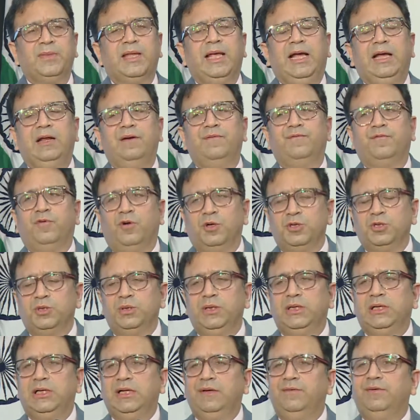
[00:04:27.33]
And
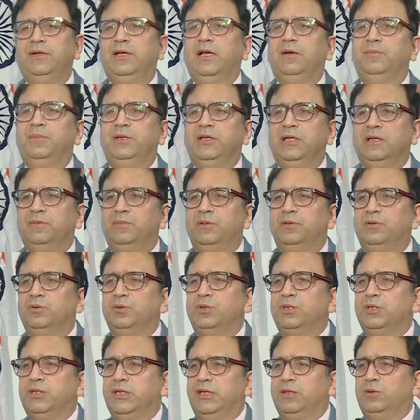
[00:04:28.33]
fortunately, we have been able to
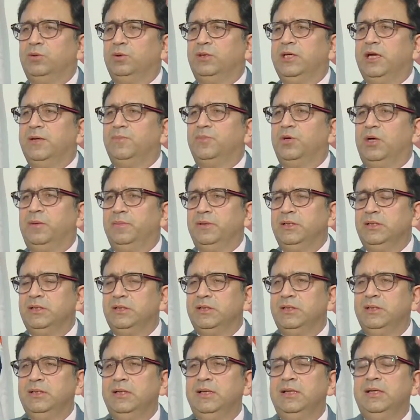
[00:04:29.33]
stick to that
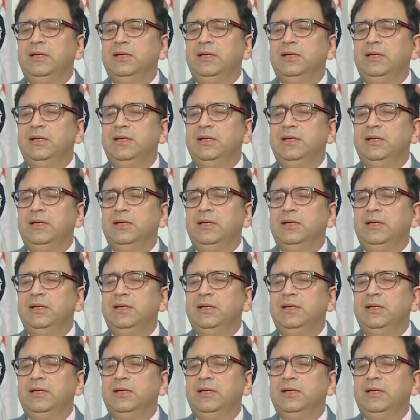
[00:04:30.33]
promise.